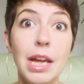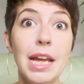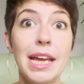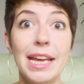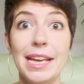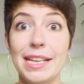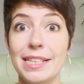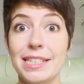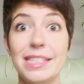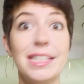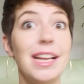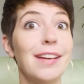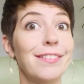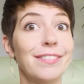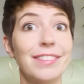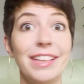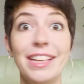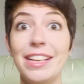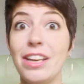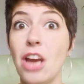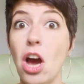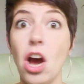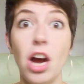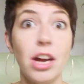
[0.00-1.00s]
It's definitely
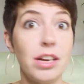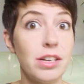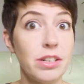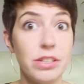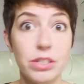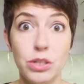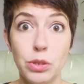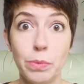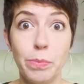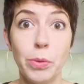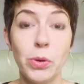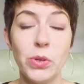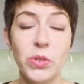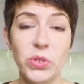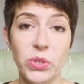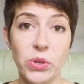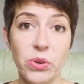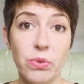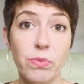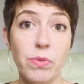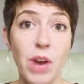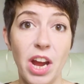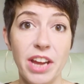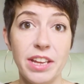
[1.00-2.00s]
not supposed to
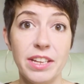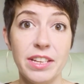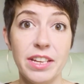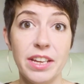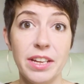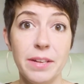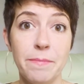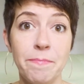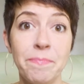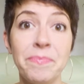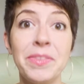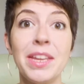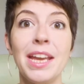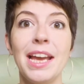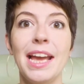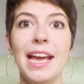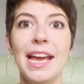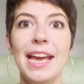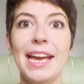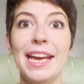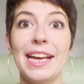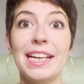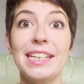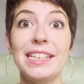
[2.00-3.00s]
grind it.
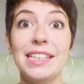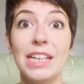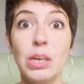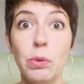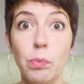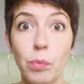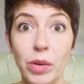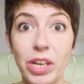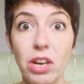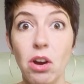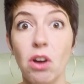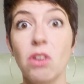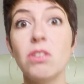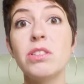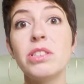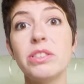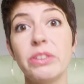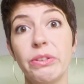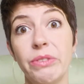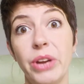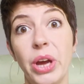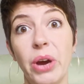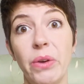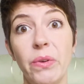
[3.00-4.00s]
And we also
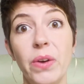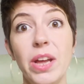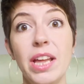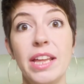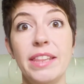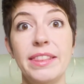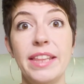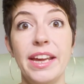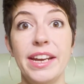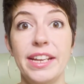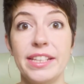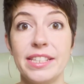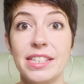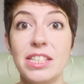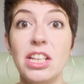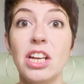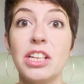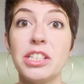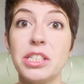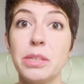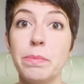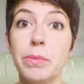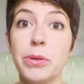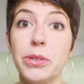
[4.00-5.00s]
know that it's not
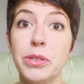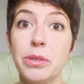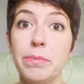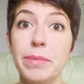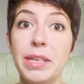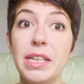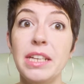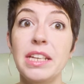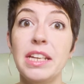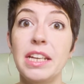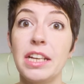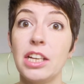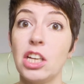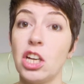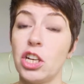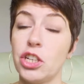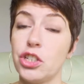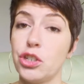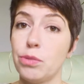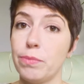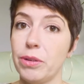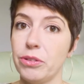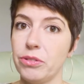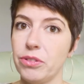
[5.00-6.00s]
supposed to be eating large
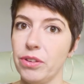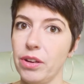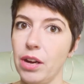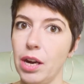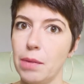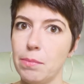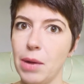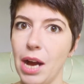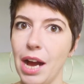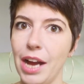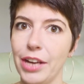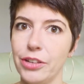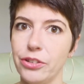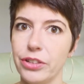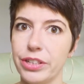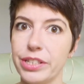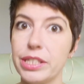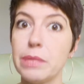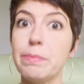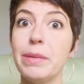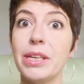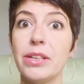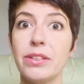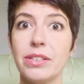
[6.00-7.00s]
amounts of carbohydrates
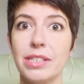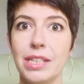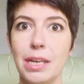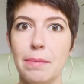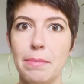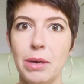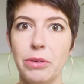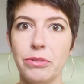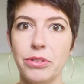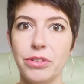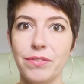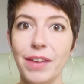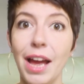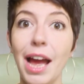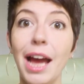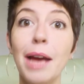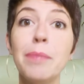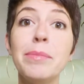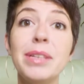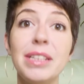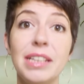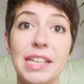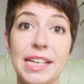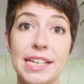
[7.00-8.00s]
because the amount of
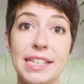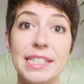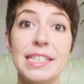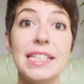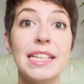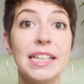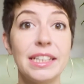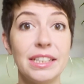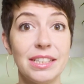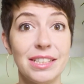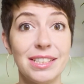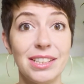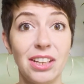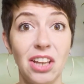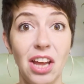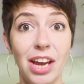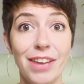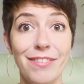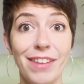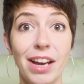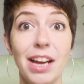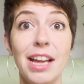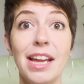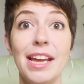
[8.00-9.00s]
amylase in the
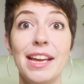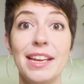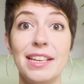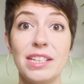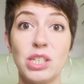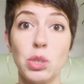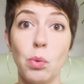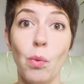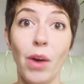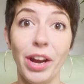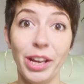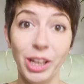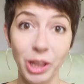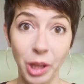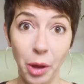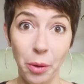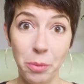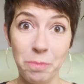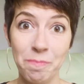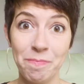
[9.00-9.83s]
saliva is quite low.